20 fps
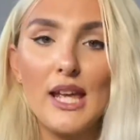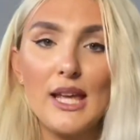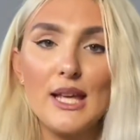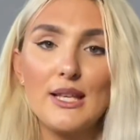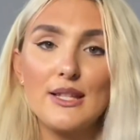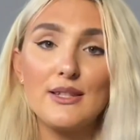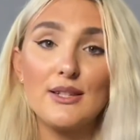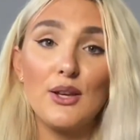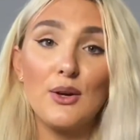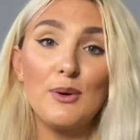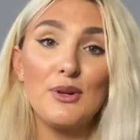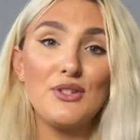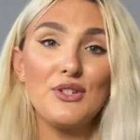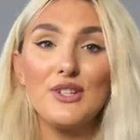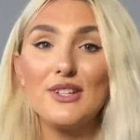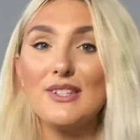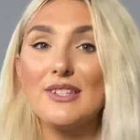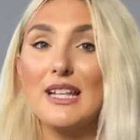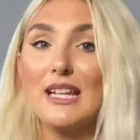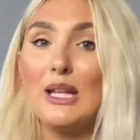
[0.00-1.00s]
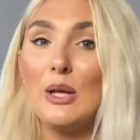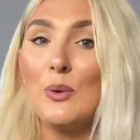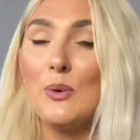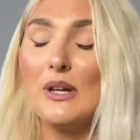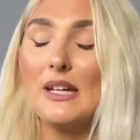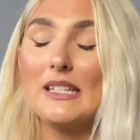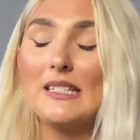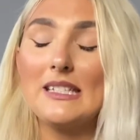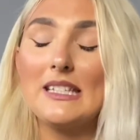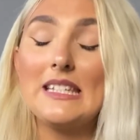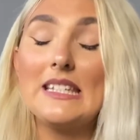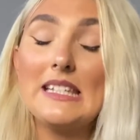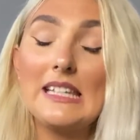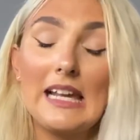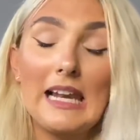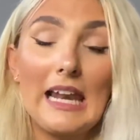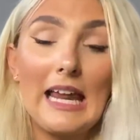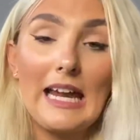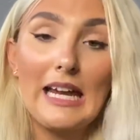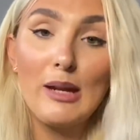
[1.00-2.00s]
So just a little
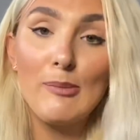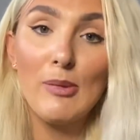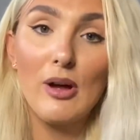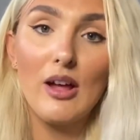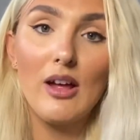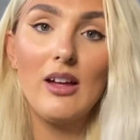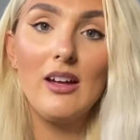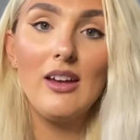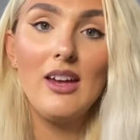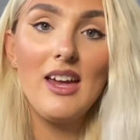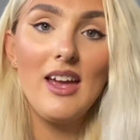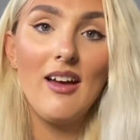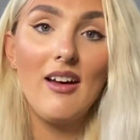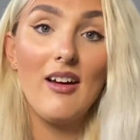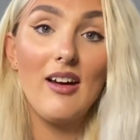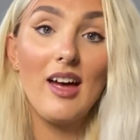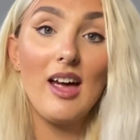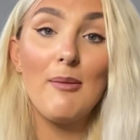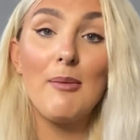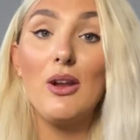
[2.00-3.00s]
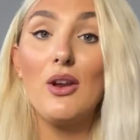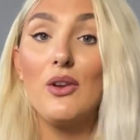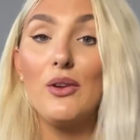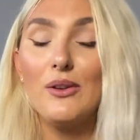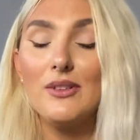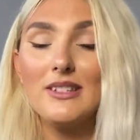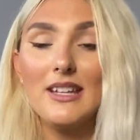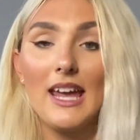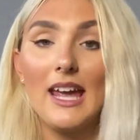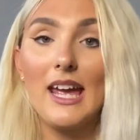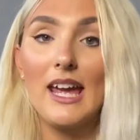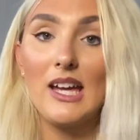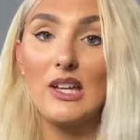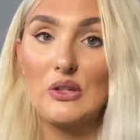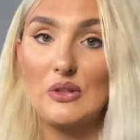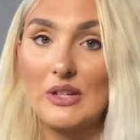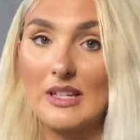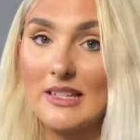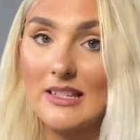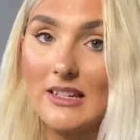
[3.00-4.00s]
disclaimer, I am not a
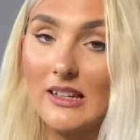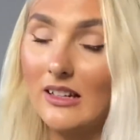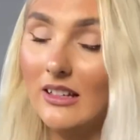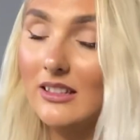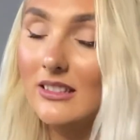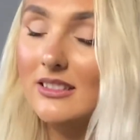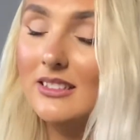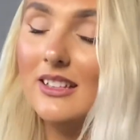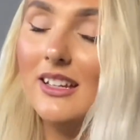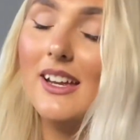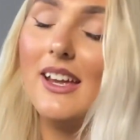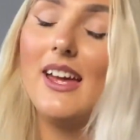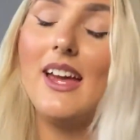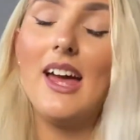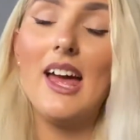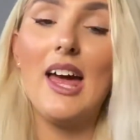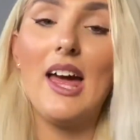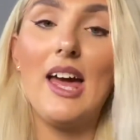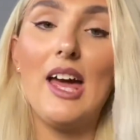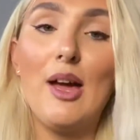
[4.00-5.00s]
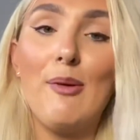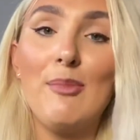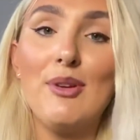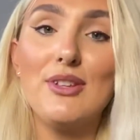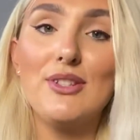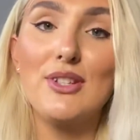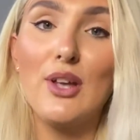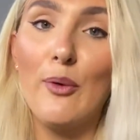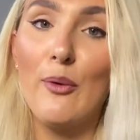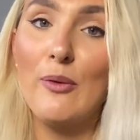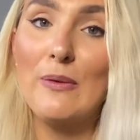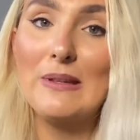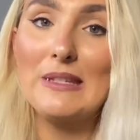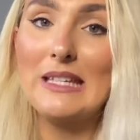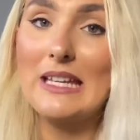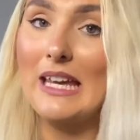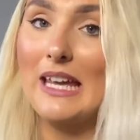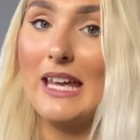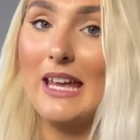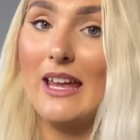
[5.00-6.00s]
hairdresser. So
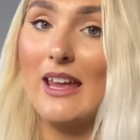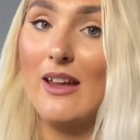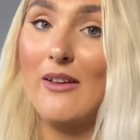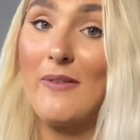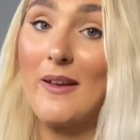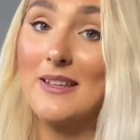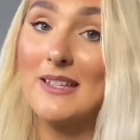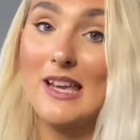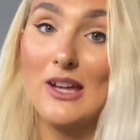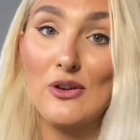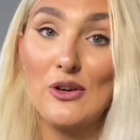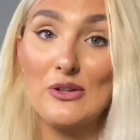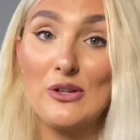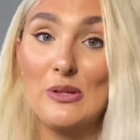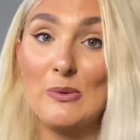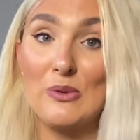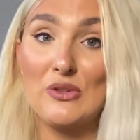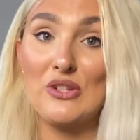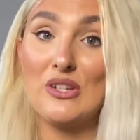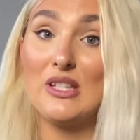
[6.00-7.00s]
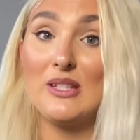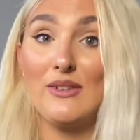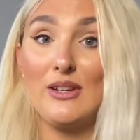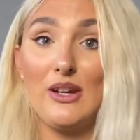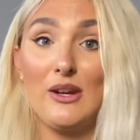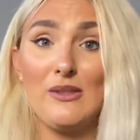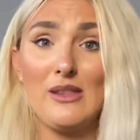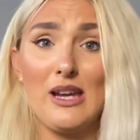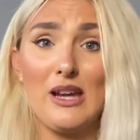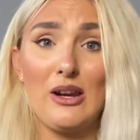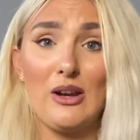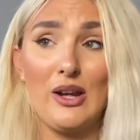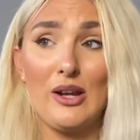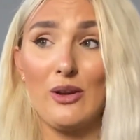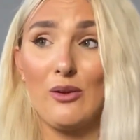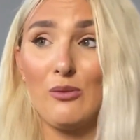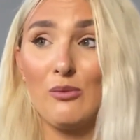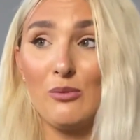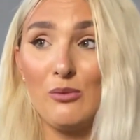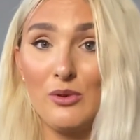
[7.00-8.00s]
obviously if there's hairdressers watching this video and they're
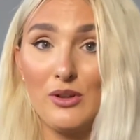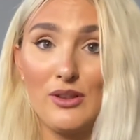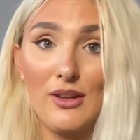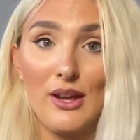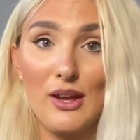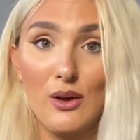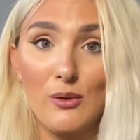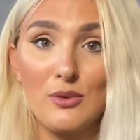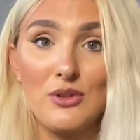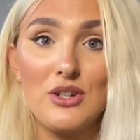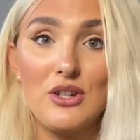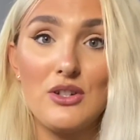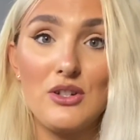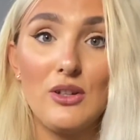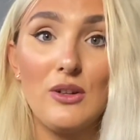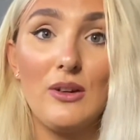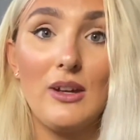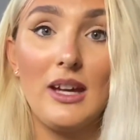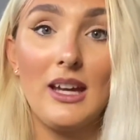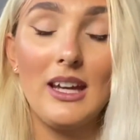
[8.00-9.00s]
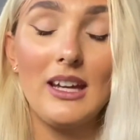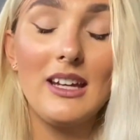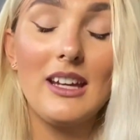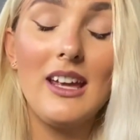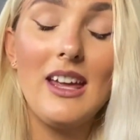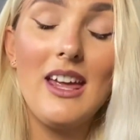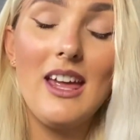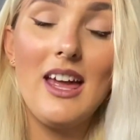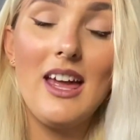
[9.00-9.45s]
like, what the hell is she doing?